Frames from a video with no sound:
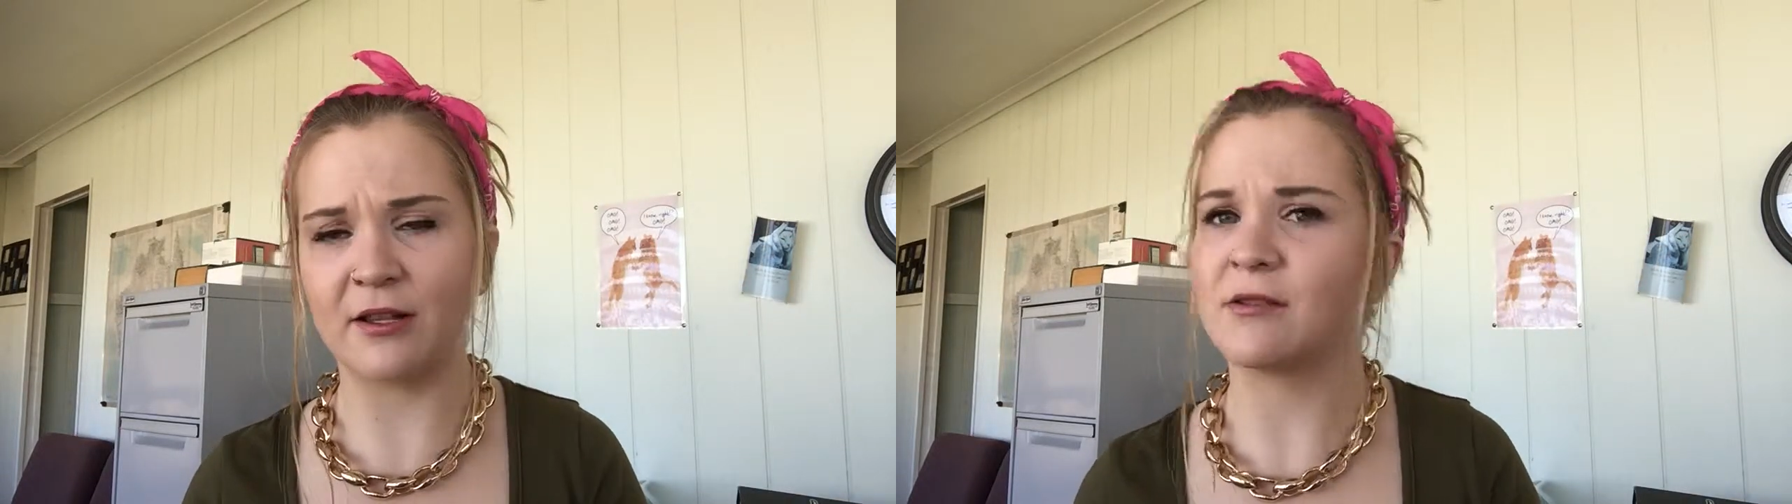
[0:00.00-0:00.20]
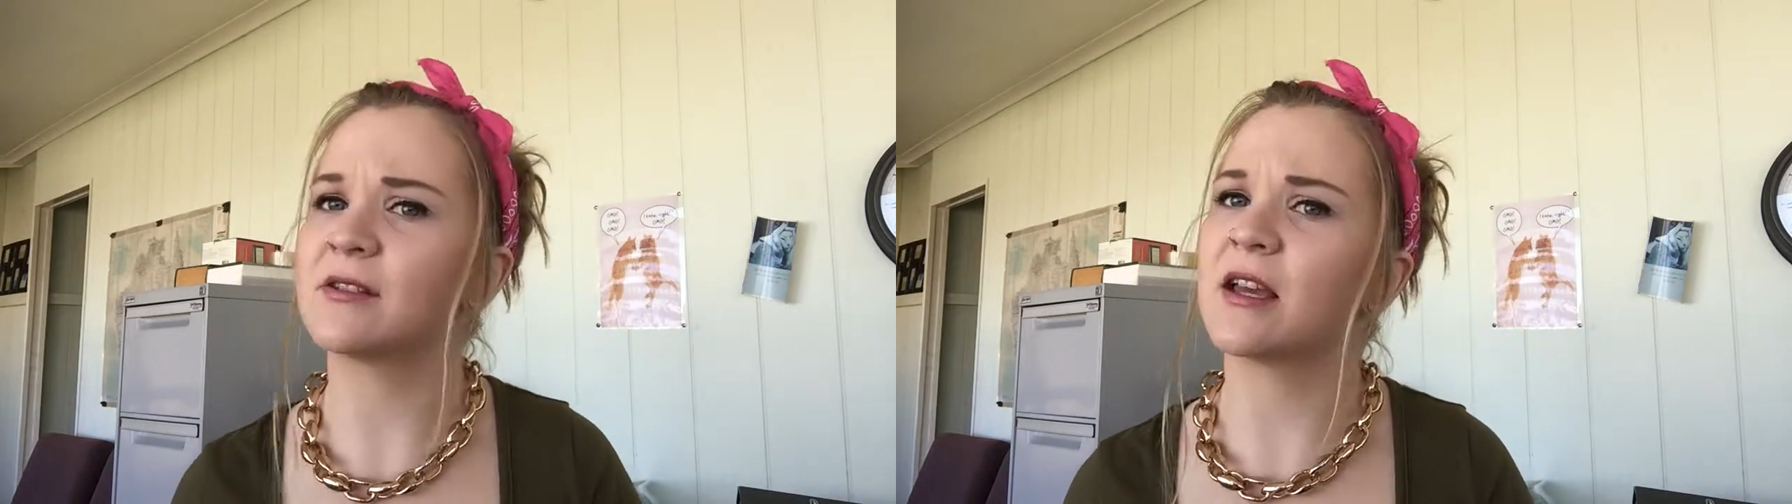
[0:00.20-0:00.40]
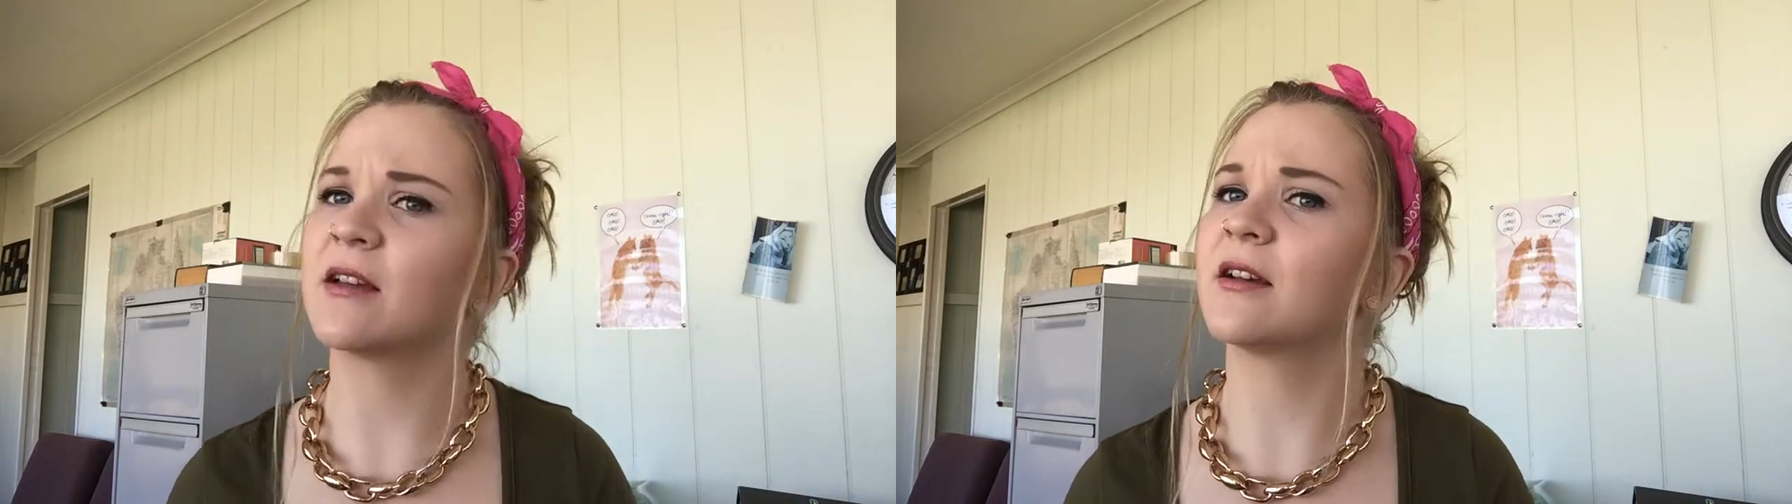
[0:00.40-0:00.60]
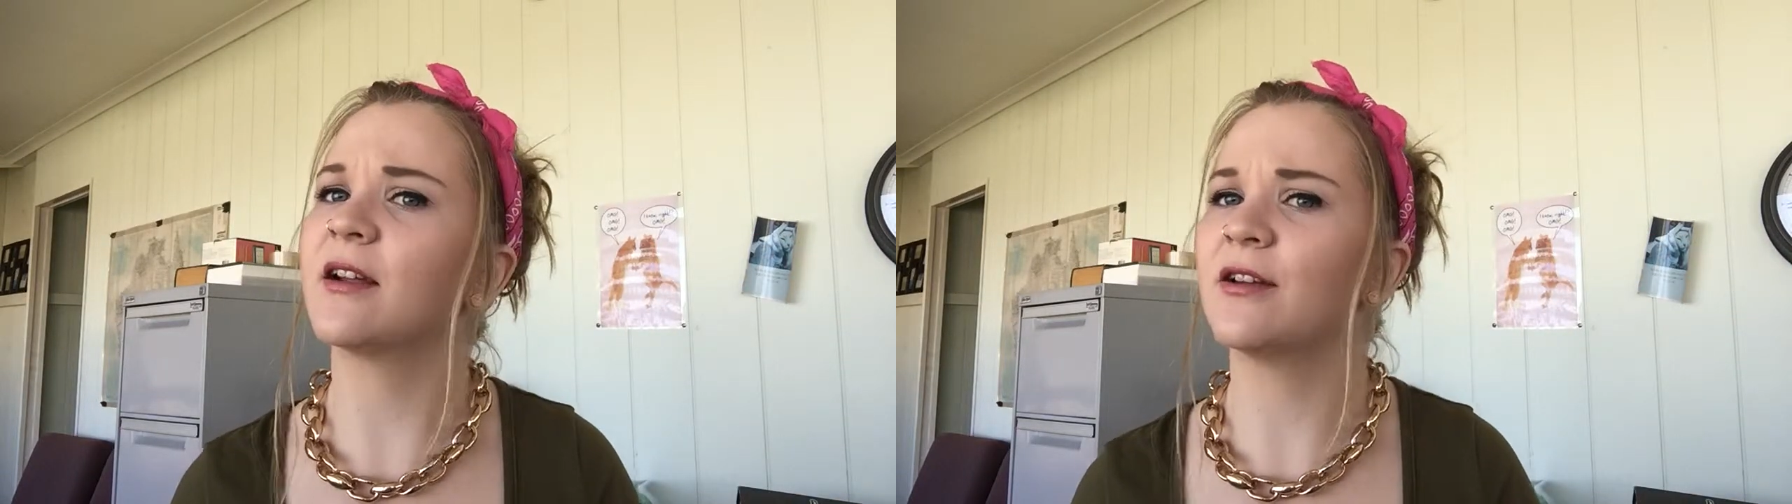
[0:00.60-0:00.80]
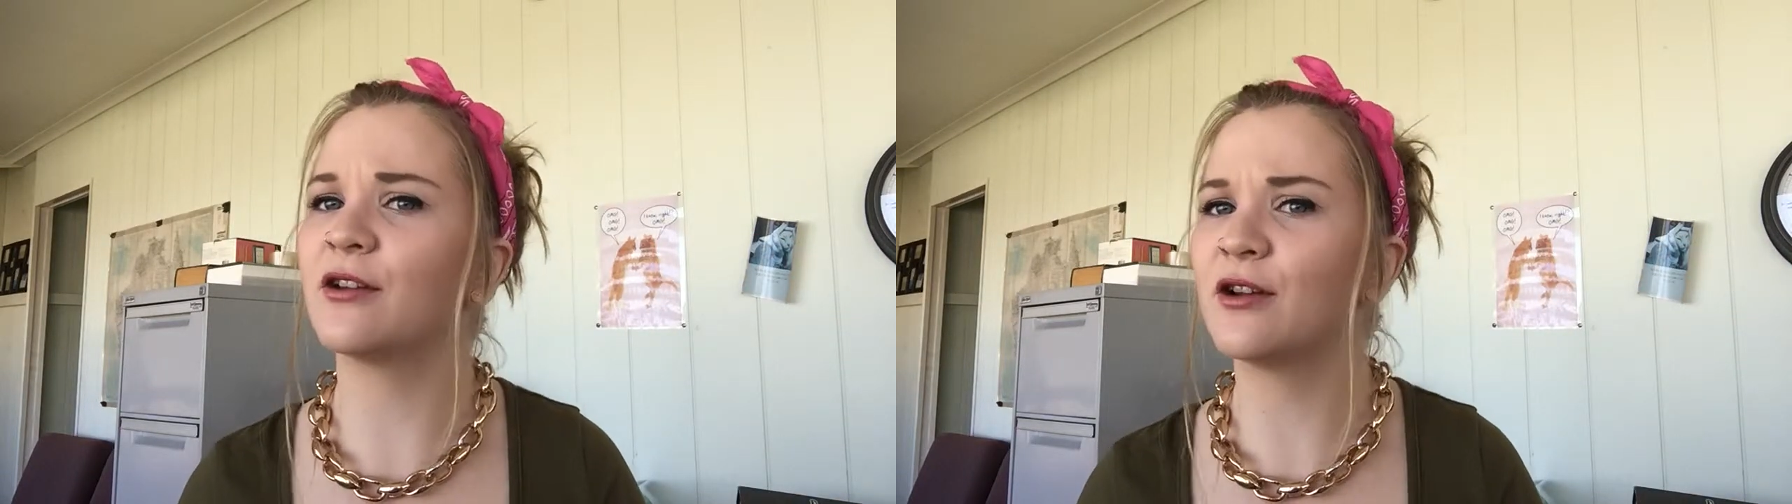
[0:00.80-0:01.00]
And I was like,
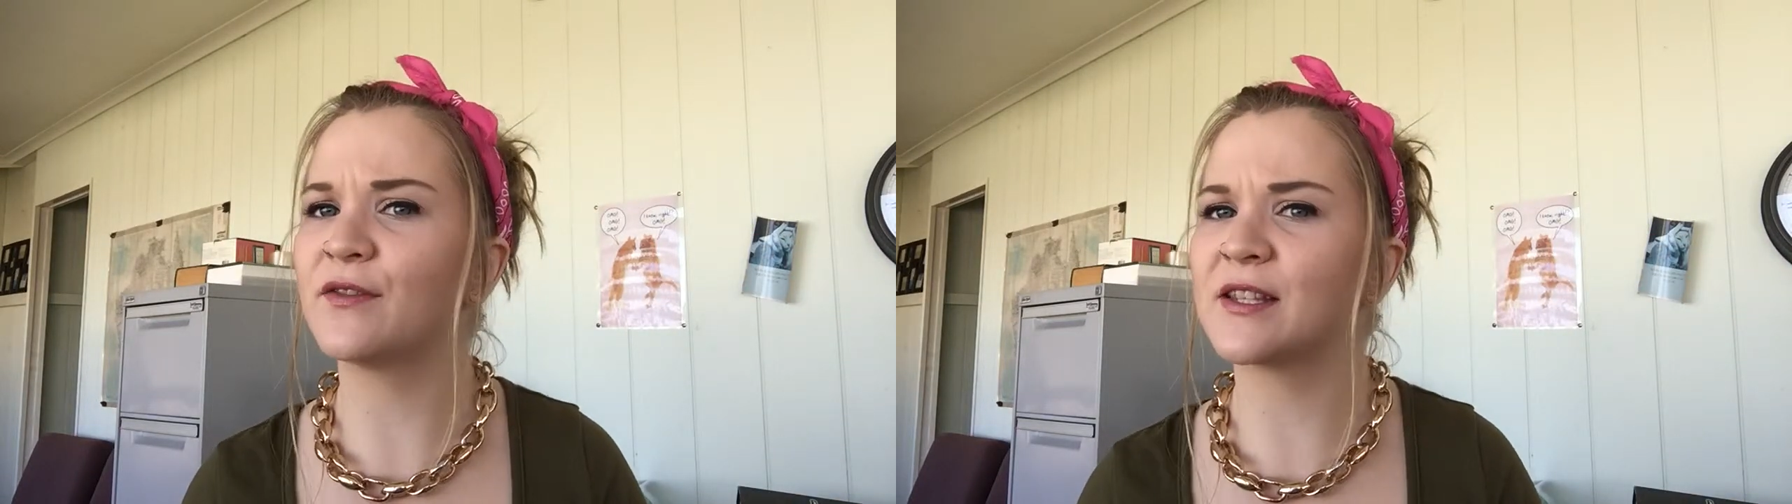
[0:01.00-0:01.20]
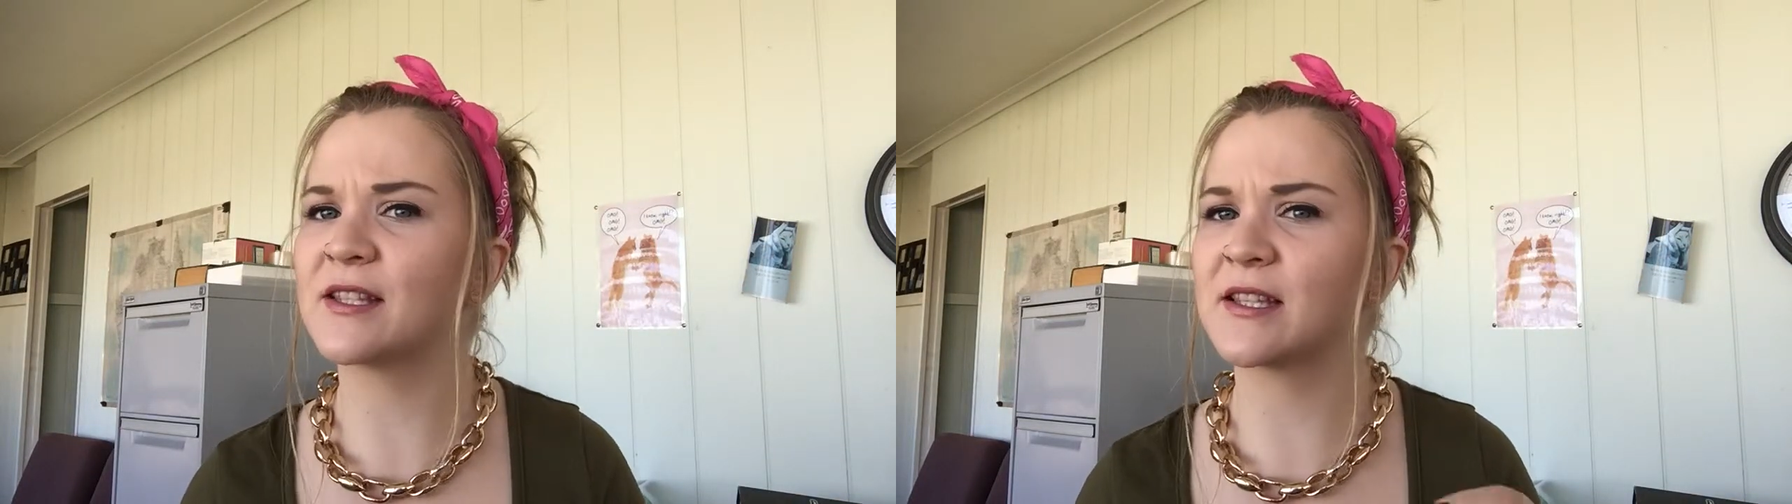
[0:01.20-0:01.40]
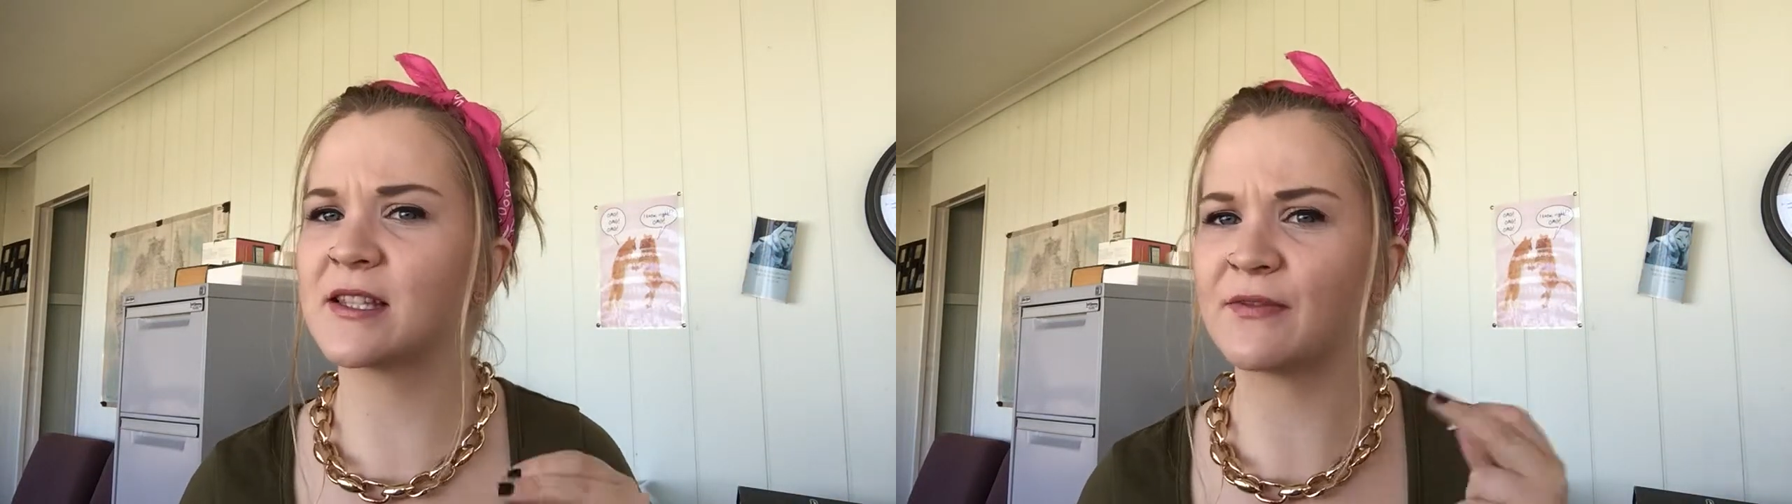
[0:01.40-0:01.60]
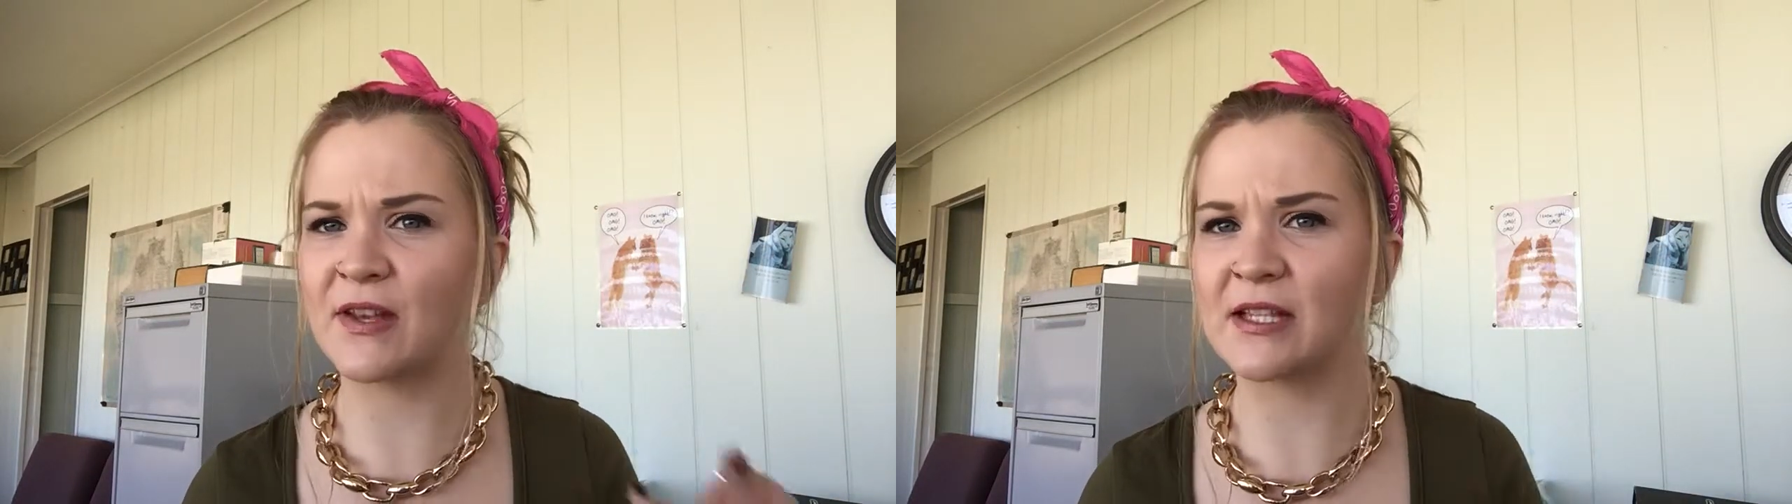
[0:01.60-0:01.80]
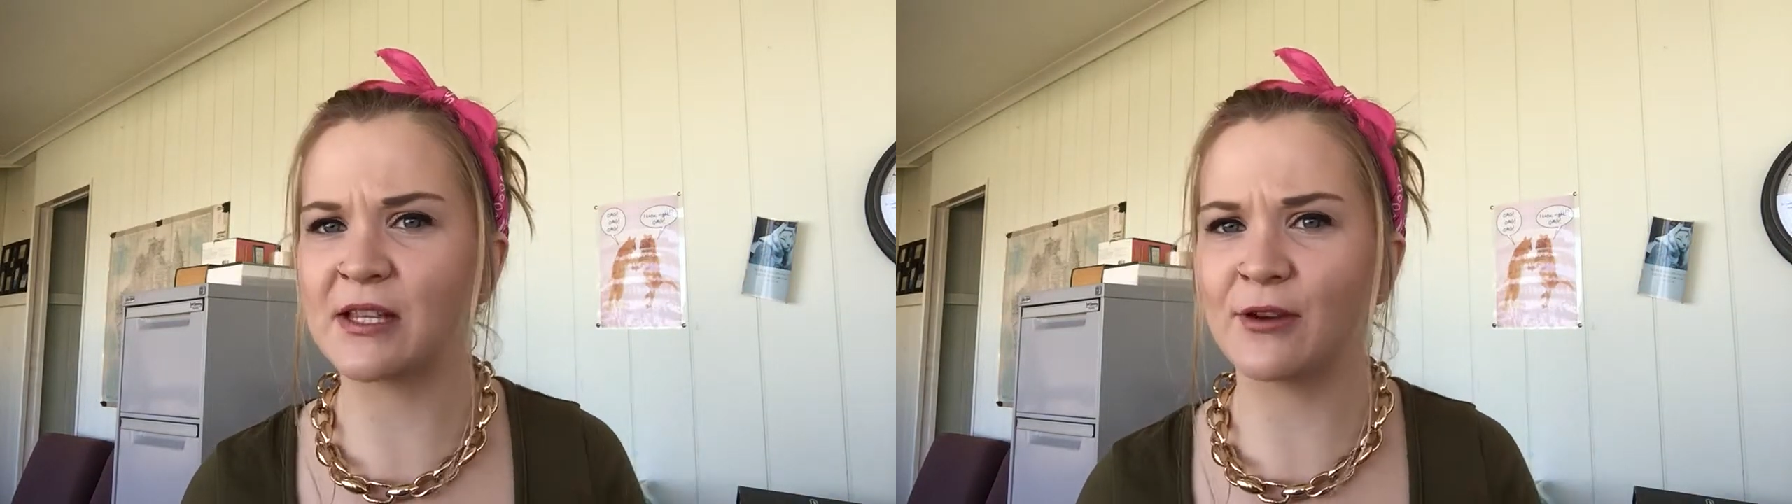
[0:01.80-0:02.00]
I don't know if this is just a fancy